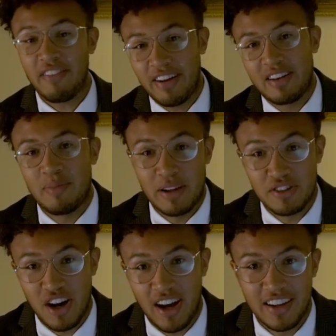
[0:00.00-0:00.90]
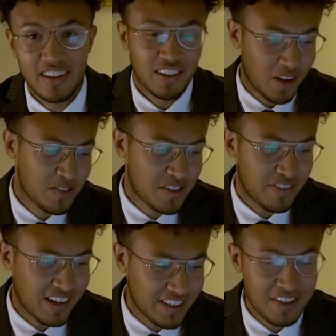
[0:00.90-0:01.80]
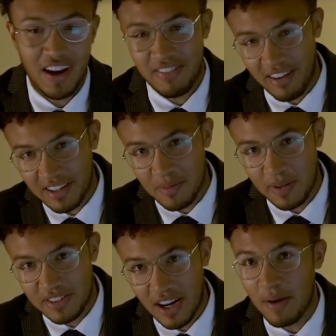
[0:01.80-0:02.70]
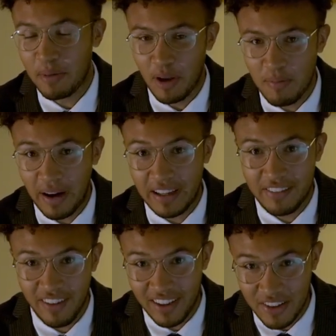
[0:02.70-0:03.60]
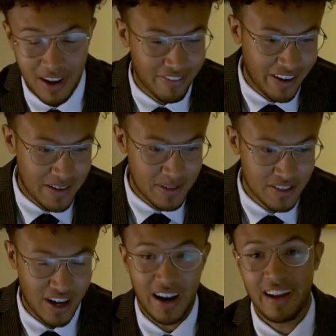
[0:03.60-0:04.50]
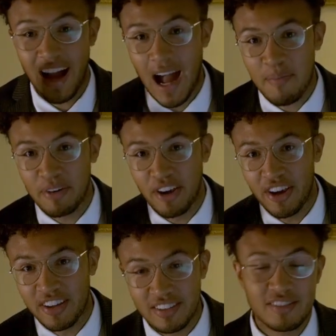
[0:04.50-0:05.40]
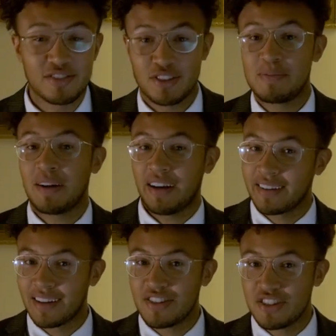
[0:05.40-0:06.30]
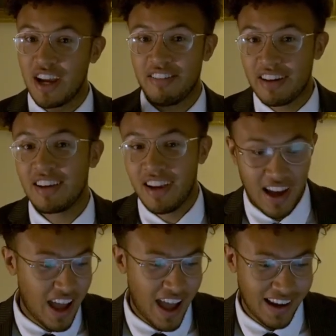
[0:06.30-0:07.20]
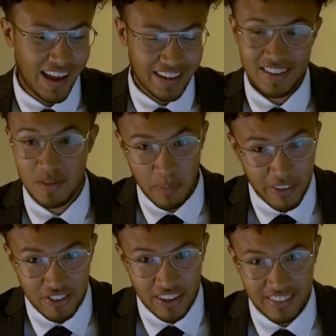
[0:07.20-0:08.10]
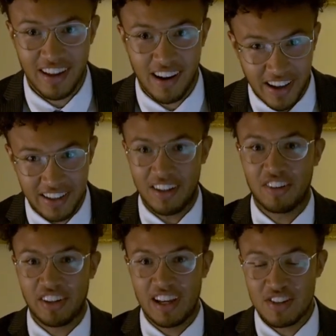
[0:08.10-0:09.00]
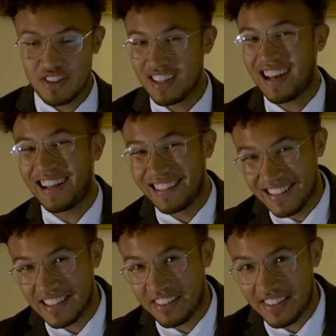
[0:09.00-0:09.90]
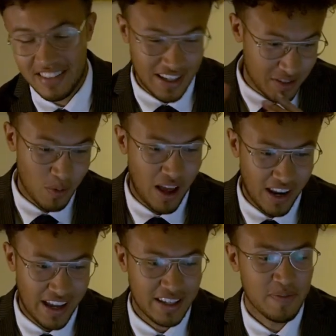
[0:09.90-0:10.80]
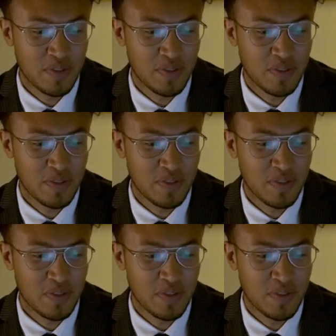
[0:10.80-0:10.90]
find a bit dry. Loan to value, I find a bit dry. Below market value, I find a bit dry. I'm a nerd, studying mechanical engineering. I like spreadsheets and I like calculations. I like nitty gritty, it's what I like.